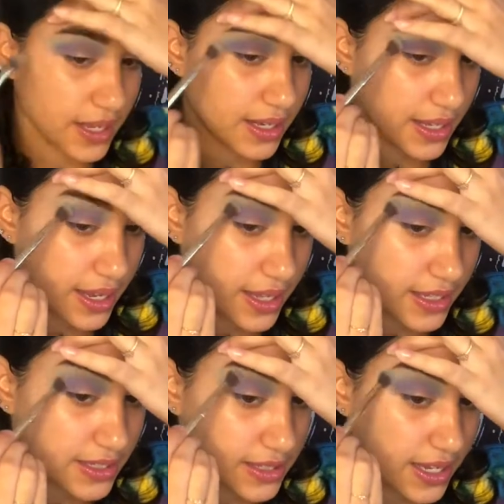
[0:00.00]
Like,
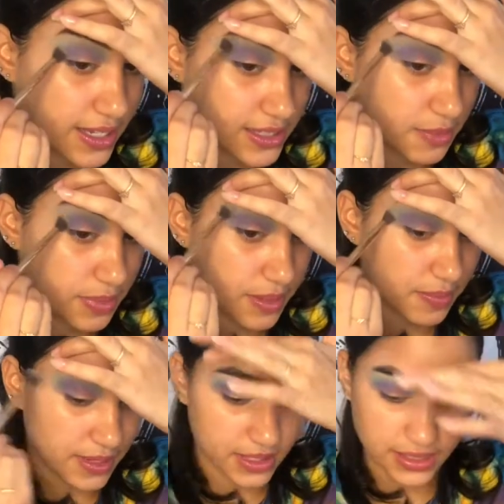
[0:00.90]
it's nice, the
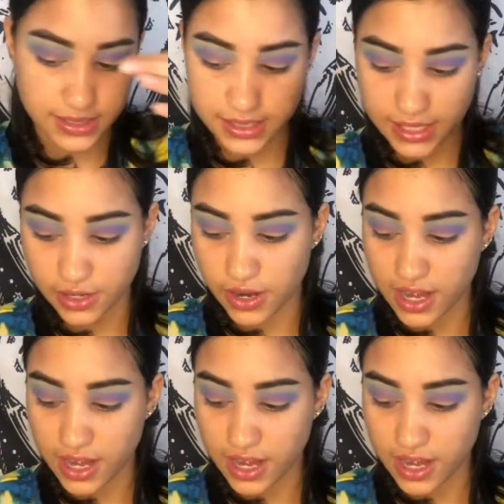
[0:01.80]
pigment is there.